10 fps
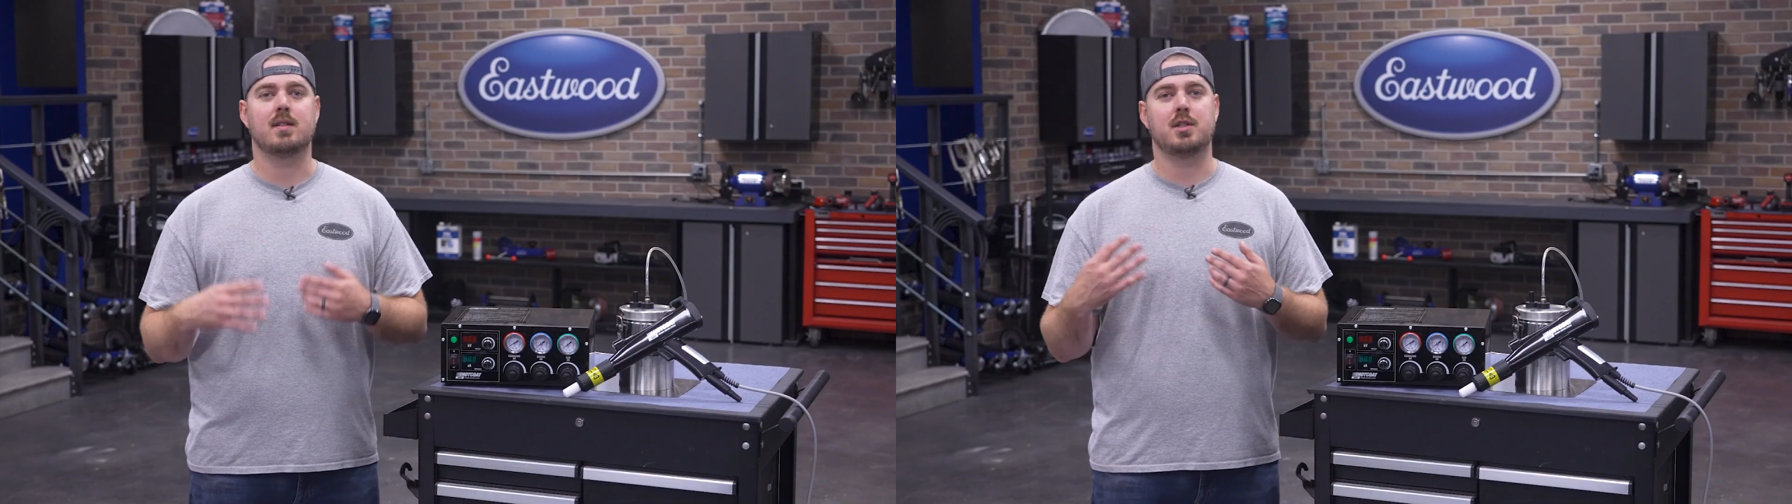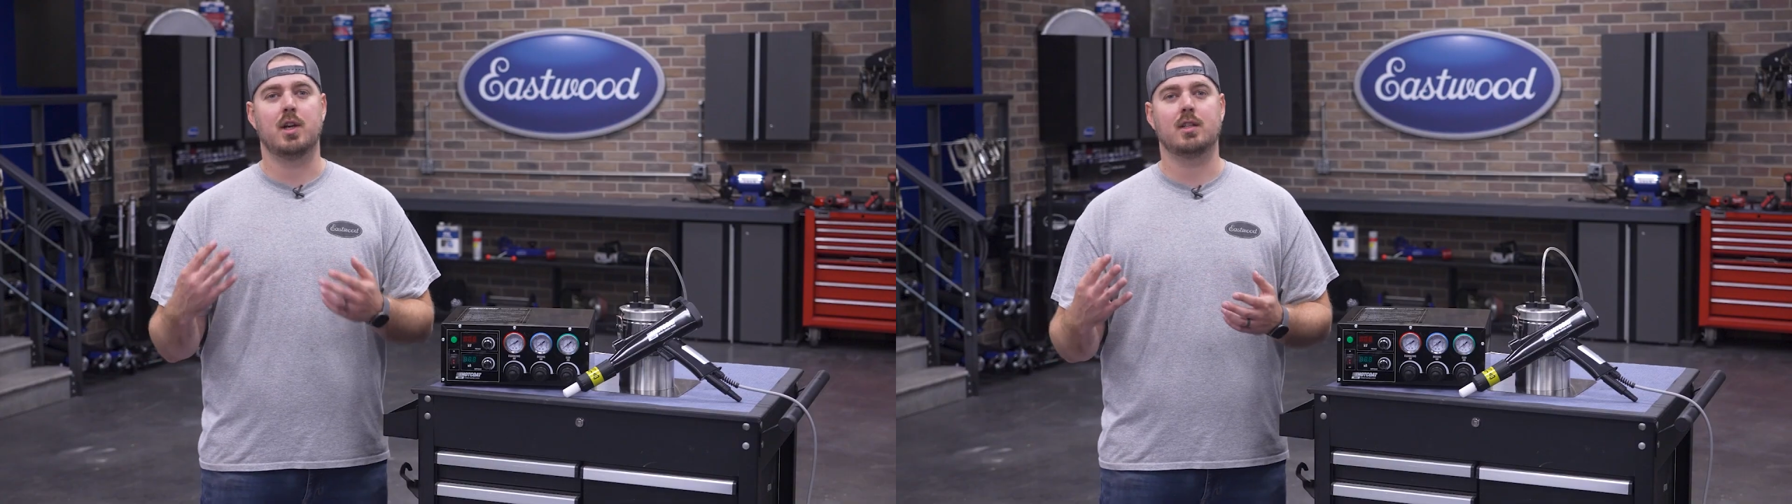
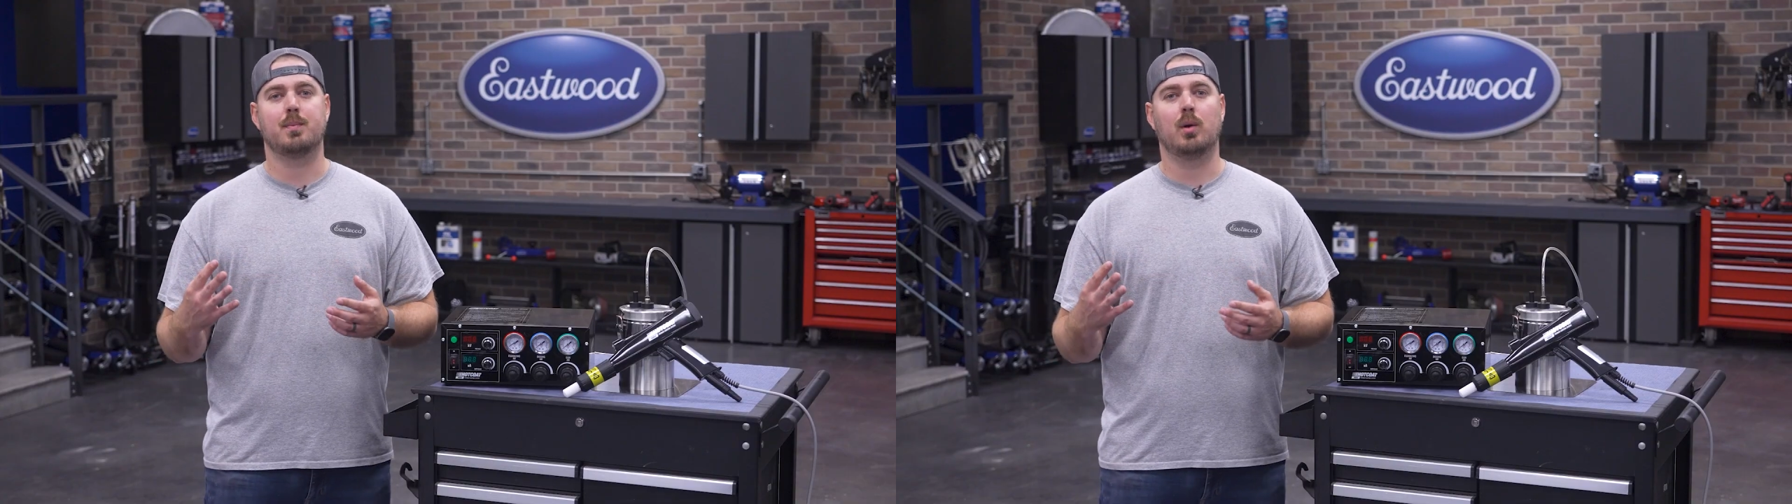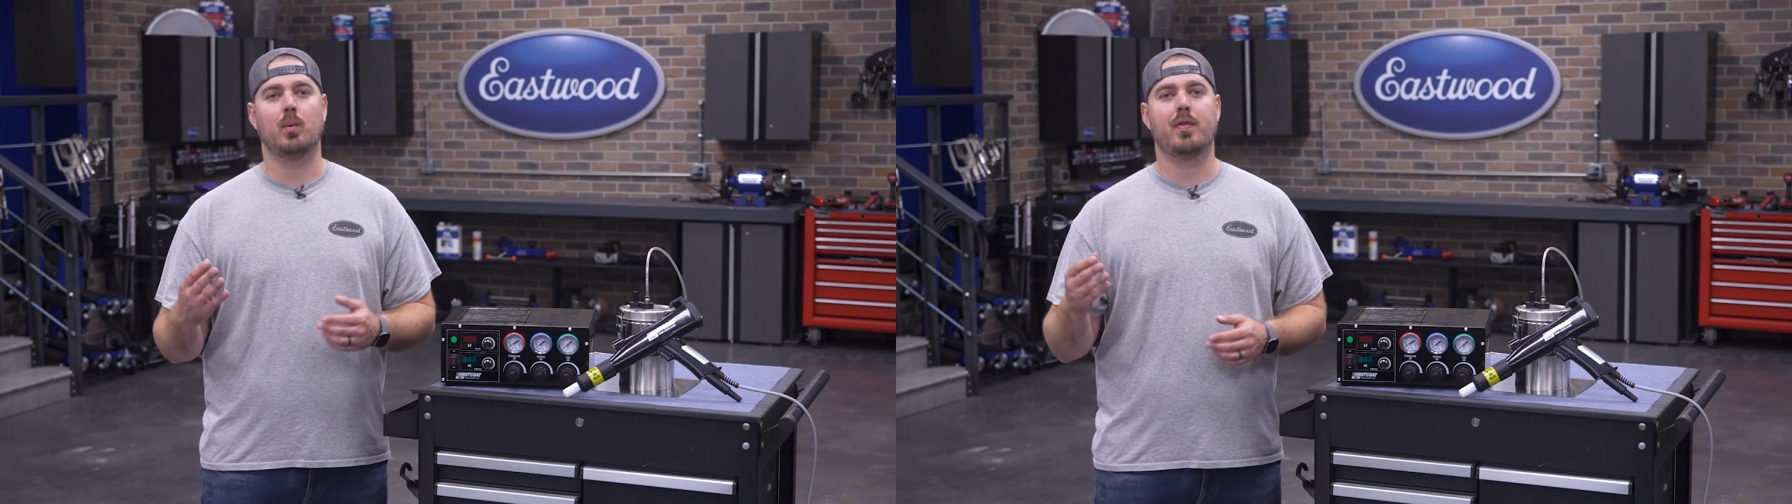
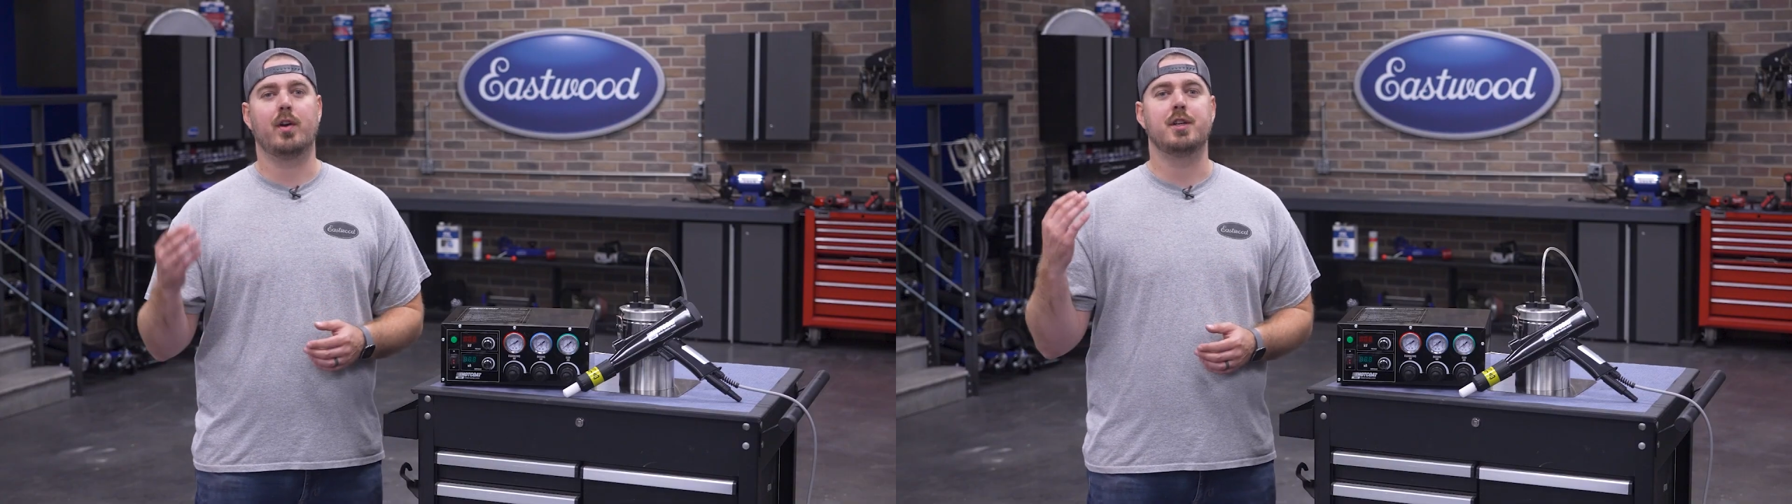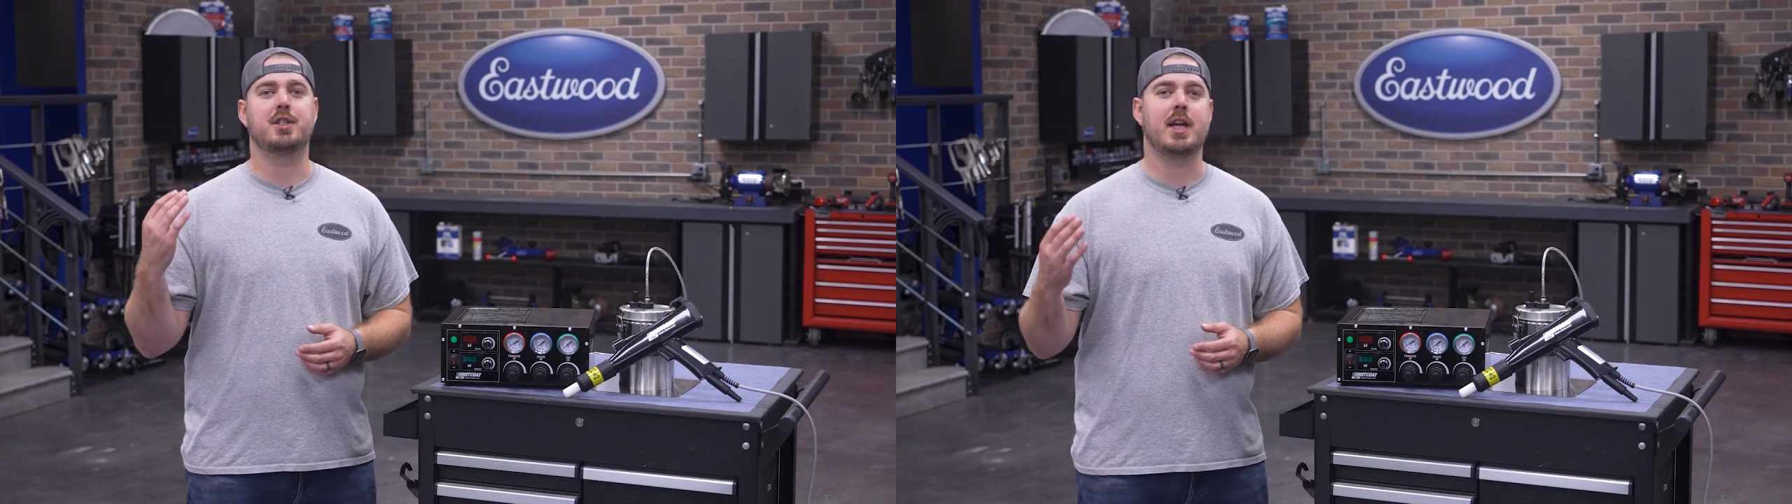adjustable with
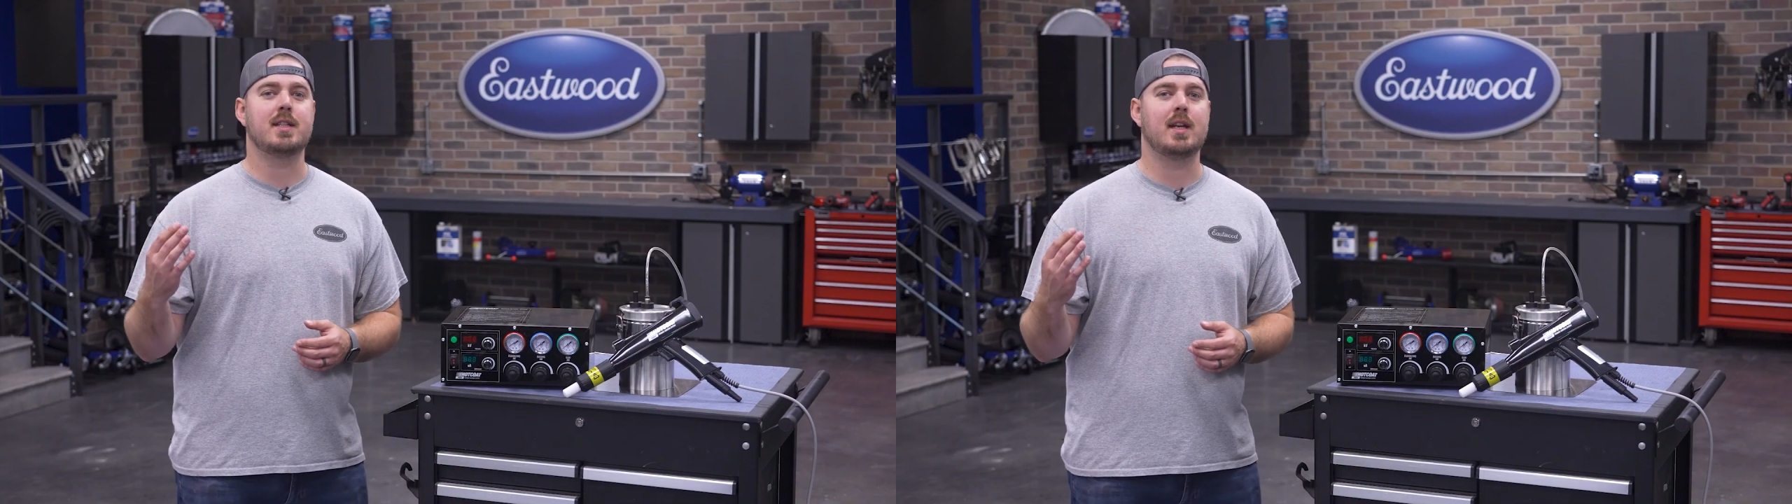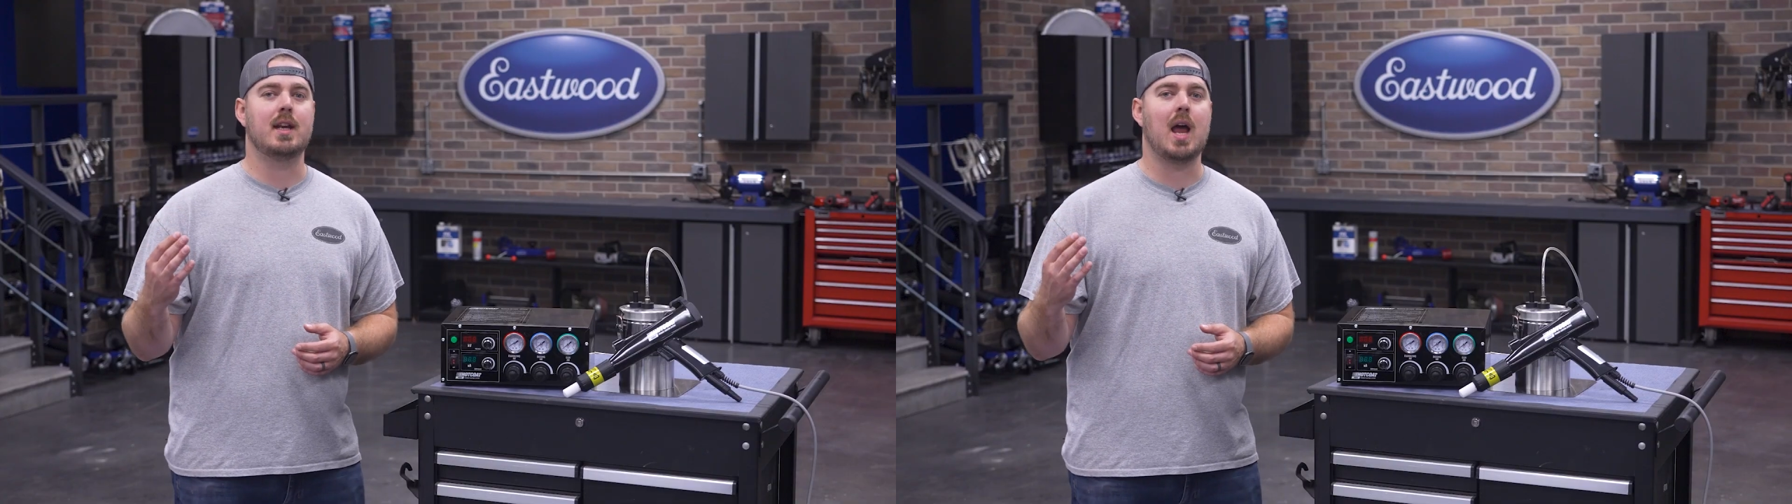their adjacent